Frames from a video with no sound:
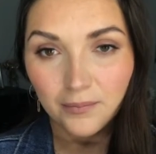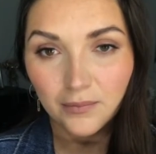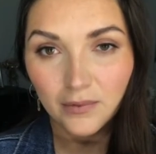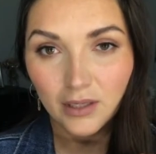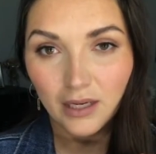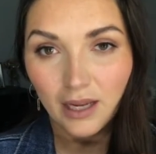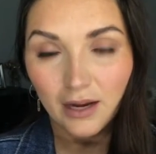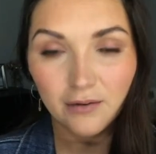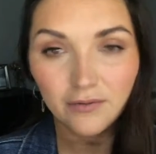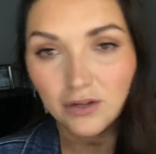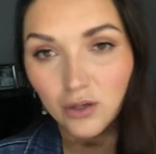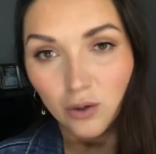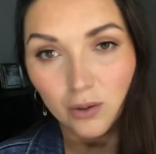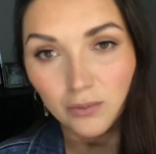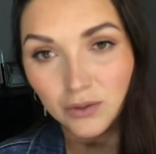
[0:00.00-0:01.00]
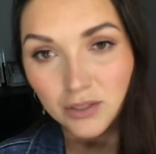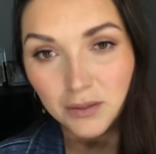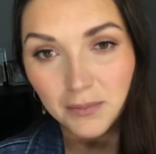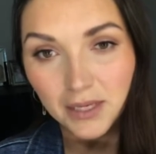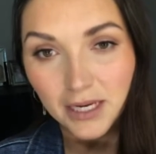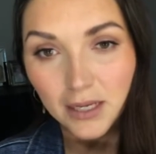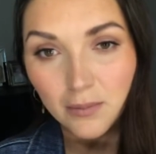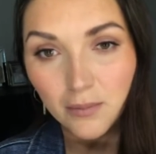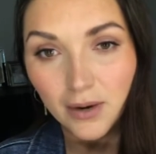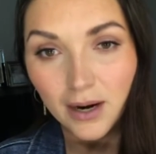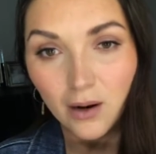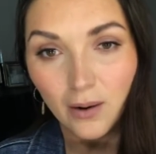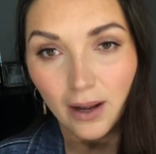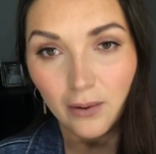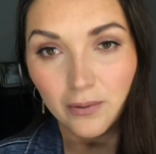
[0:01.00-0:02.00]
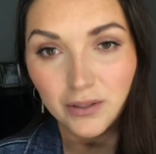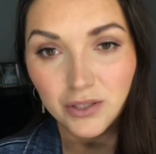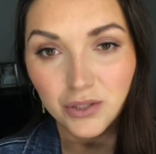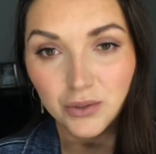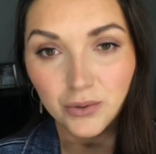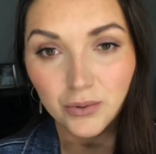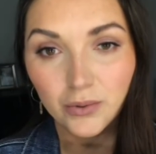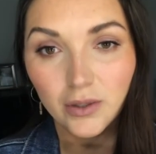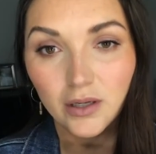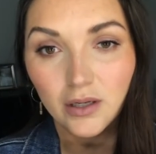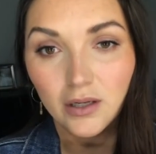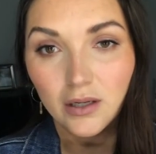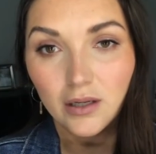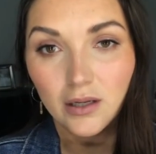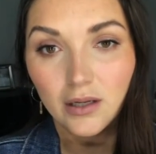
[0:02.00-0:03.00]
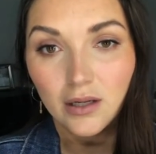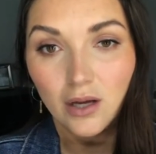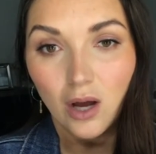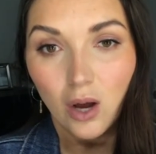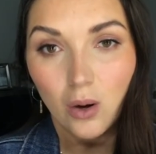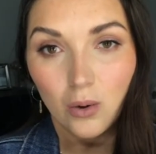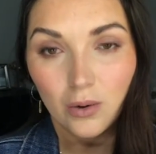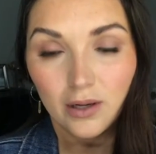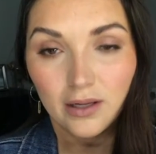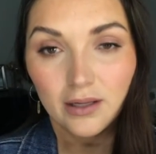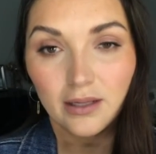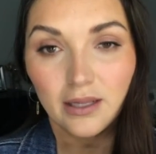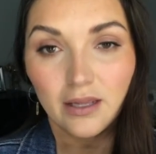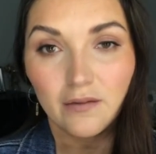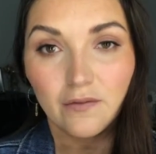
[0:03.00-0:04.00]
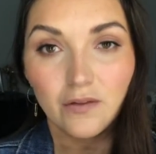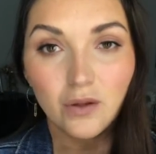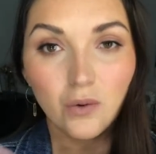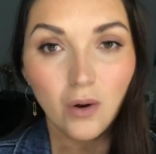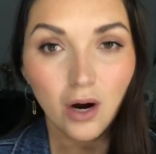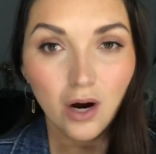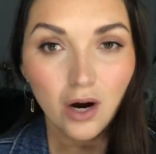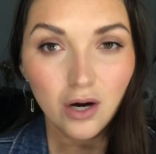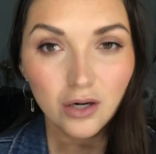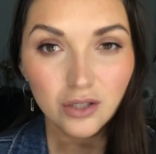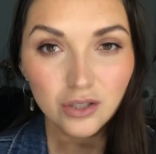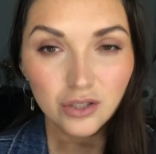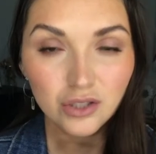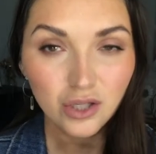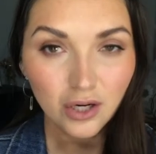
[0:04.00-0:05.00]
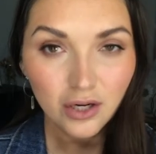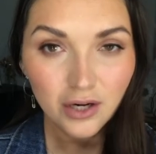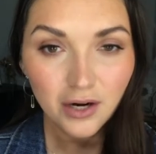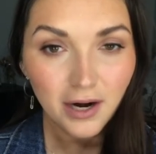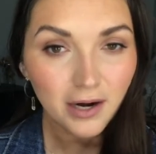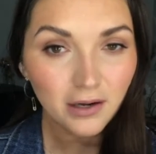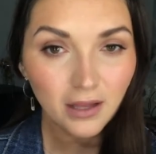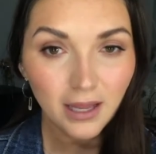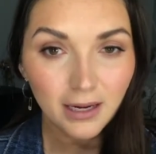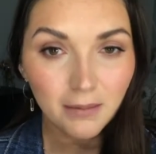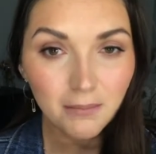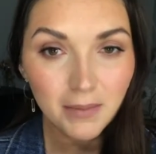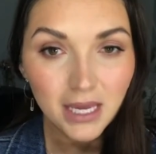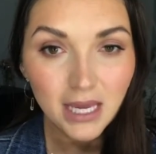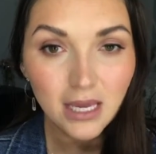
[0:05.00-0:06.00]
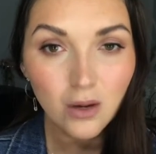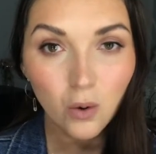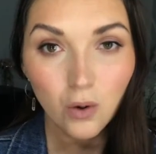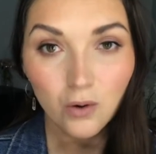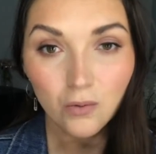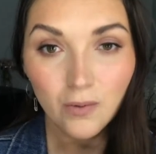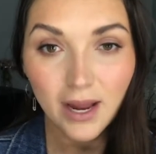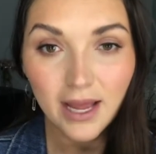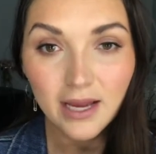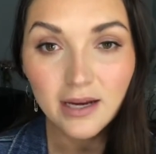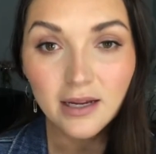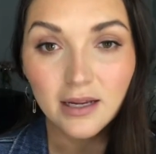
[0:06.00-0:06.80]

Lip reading: kind of a normal to medium brow, I would do Oak. If you are darker hair like me or red,